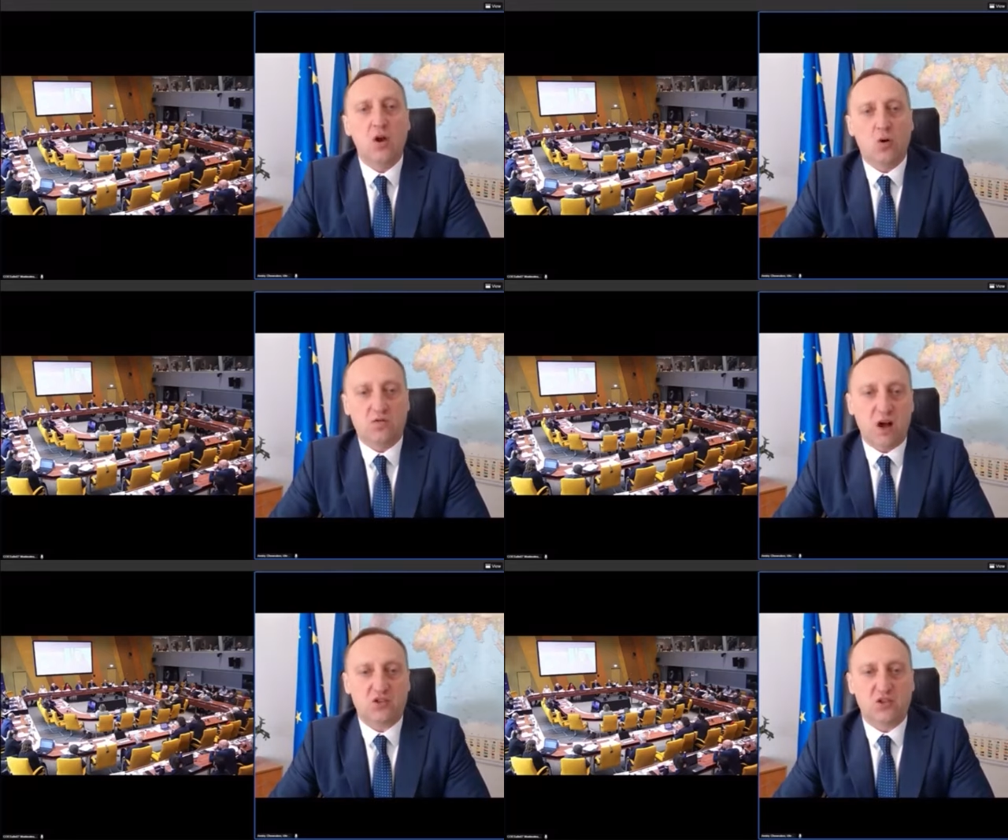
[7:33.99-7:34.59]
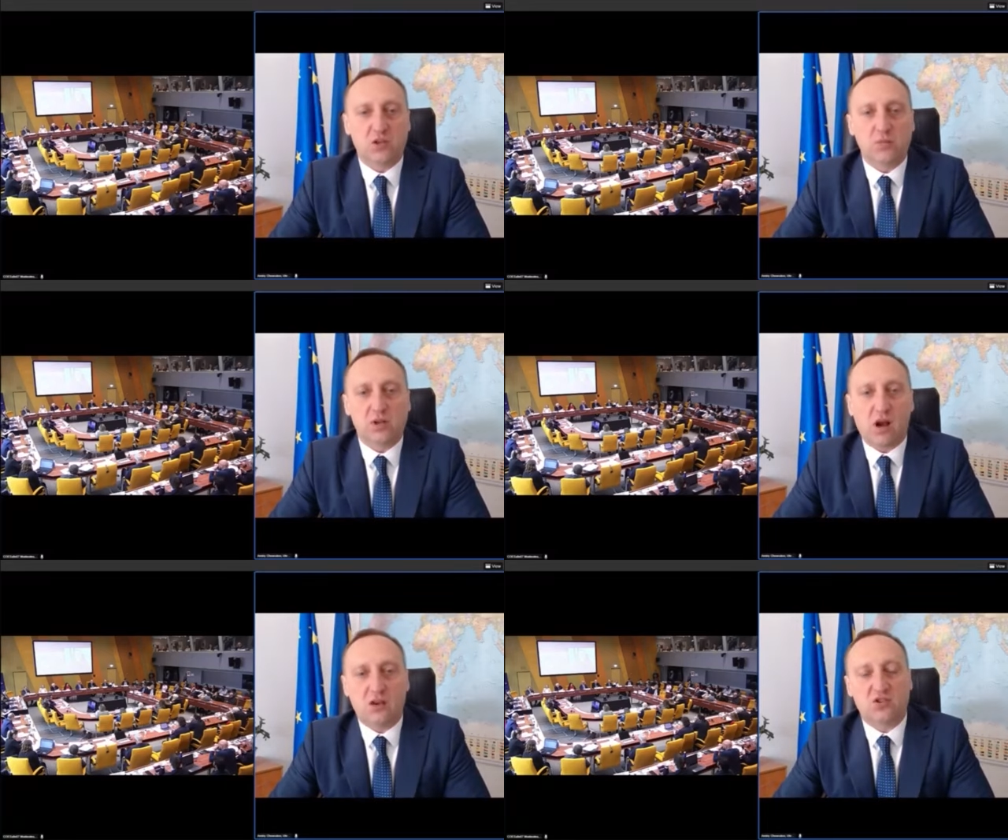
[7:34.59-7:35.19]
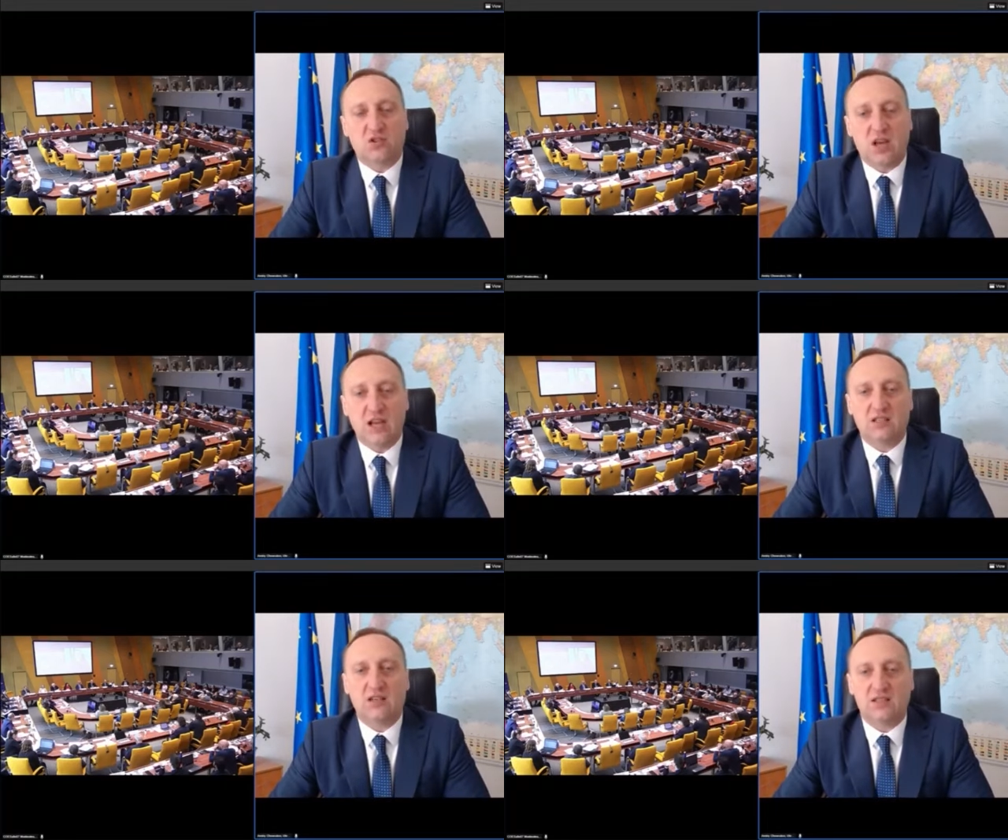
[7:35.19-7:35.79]
of Russian and Belarusian
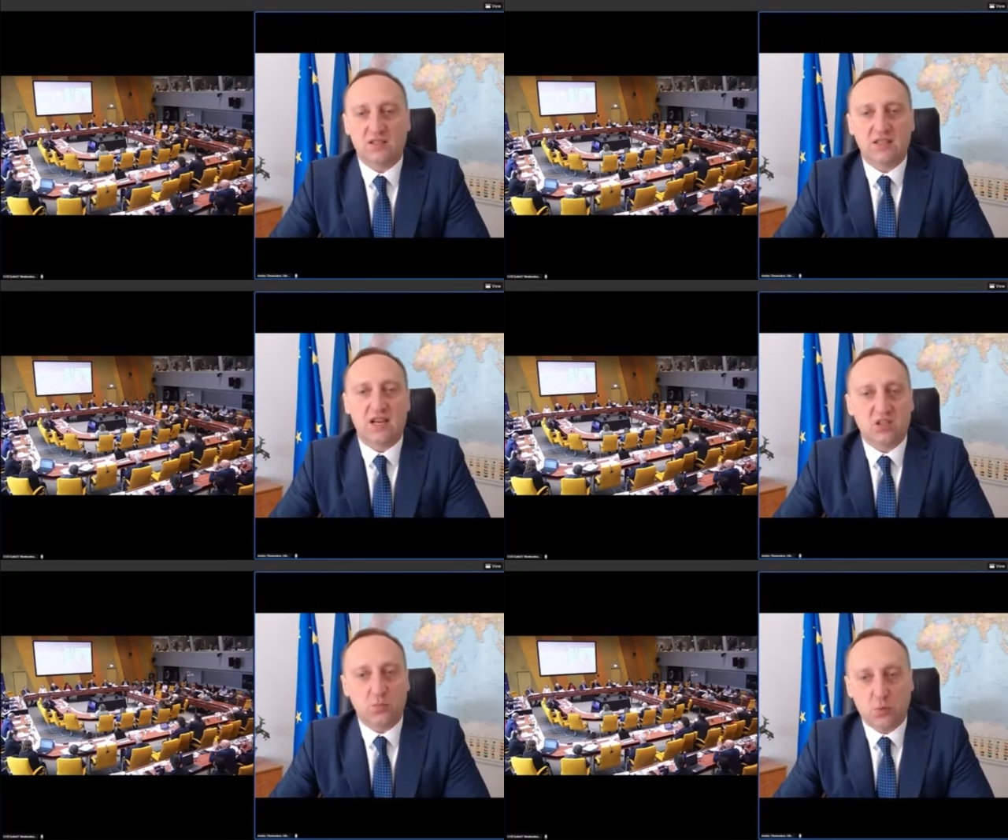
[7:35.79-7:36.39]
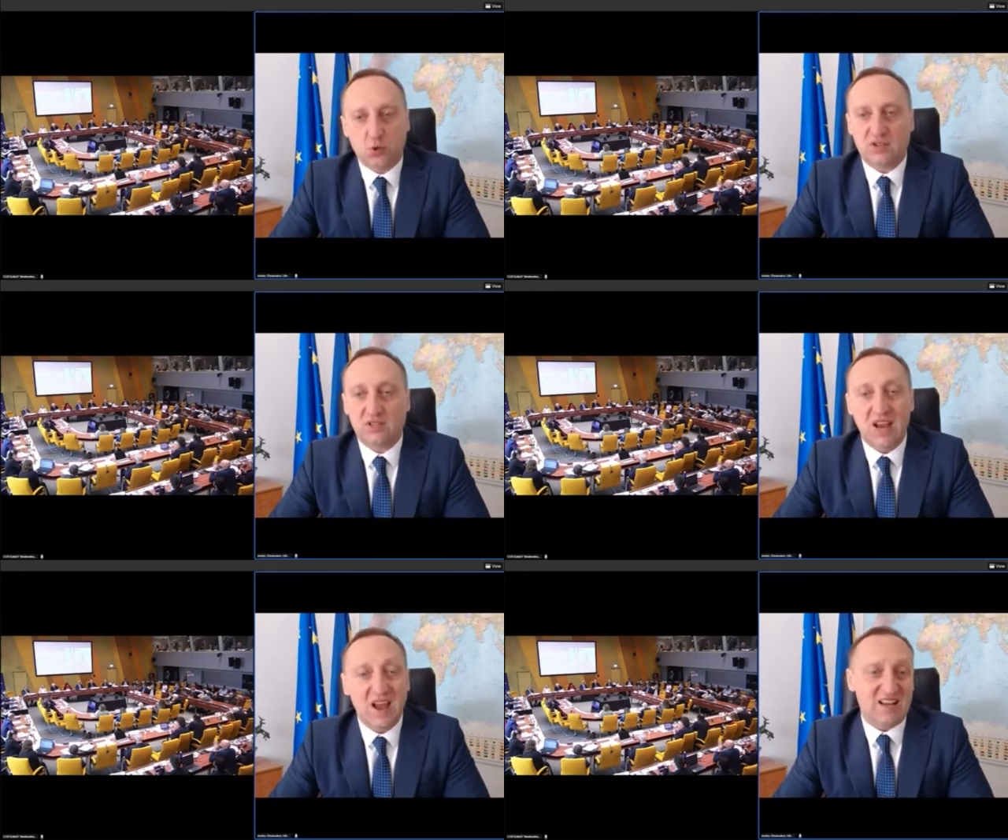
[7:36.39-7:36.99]
athletes and their supporters